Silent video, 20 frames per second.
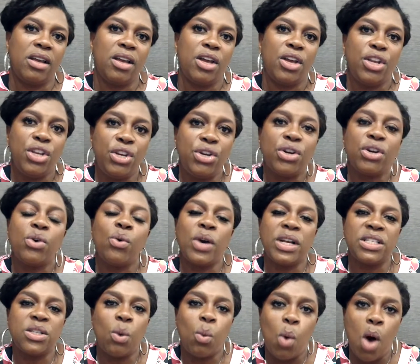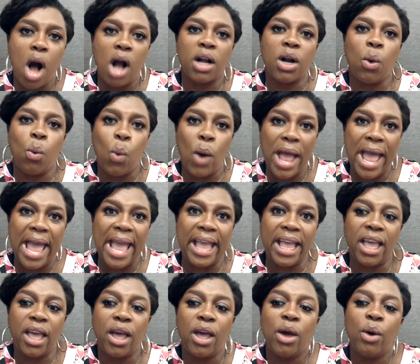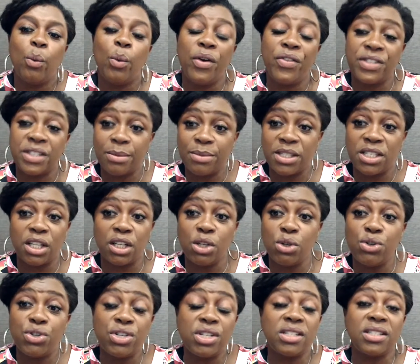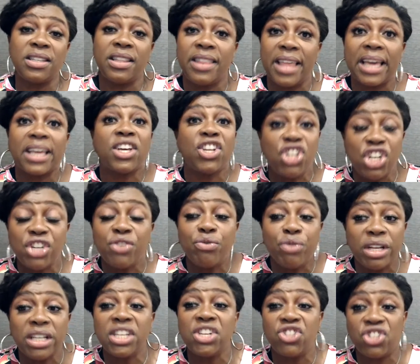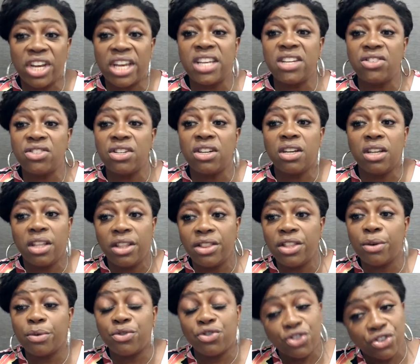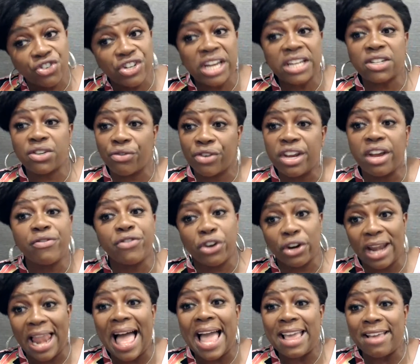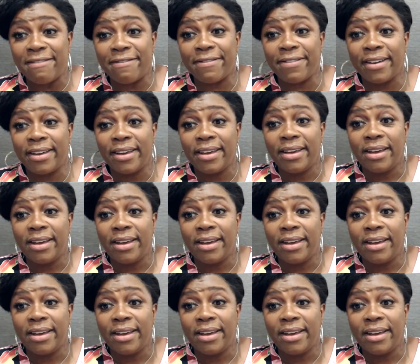you're going to walk away with some solutions that could really change the trajectory of your life.